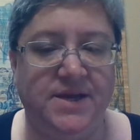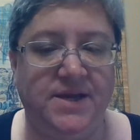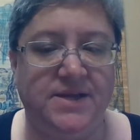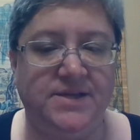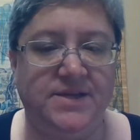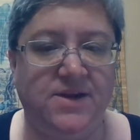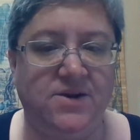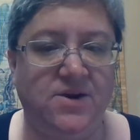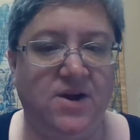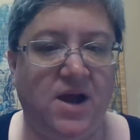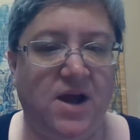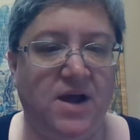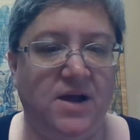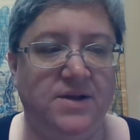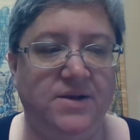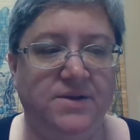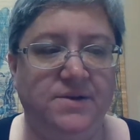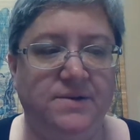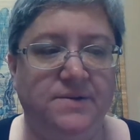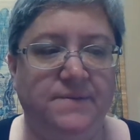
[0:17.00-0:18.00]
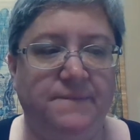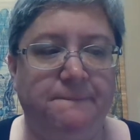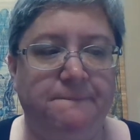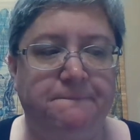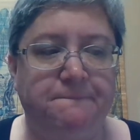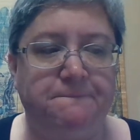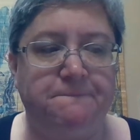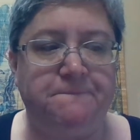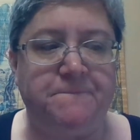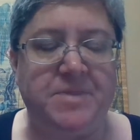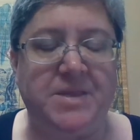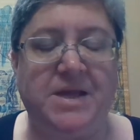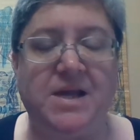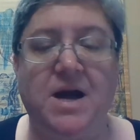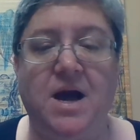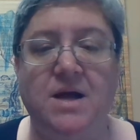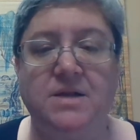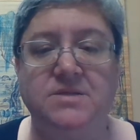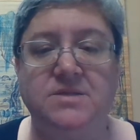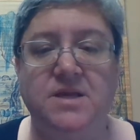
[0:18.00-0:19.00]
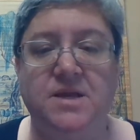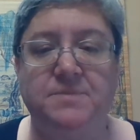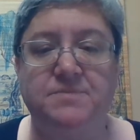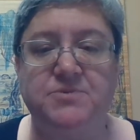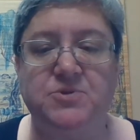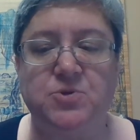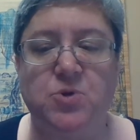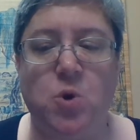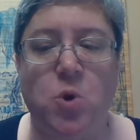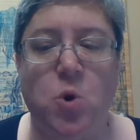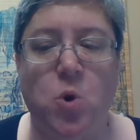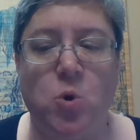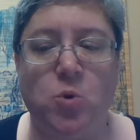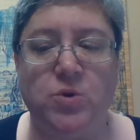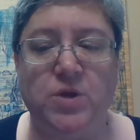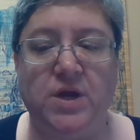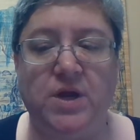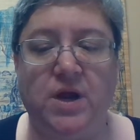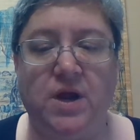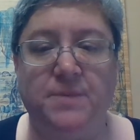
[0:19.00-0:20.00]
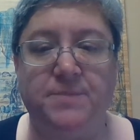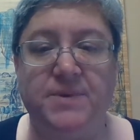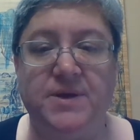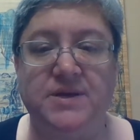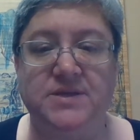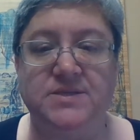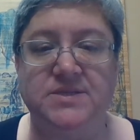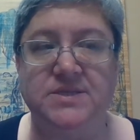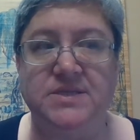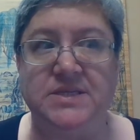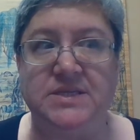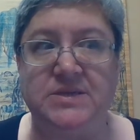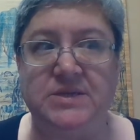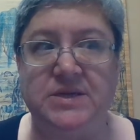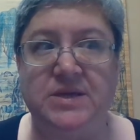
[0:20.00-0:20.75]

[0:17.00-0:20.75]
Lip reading: They're not, the concepts are holding up as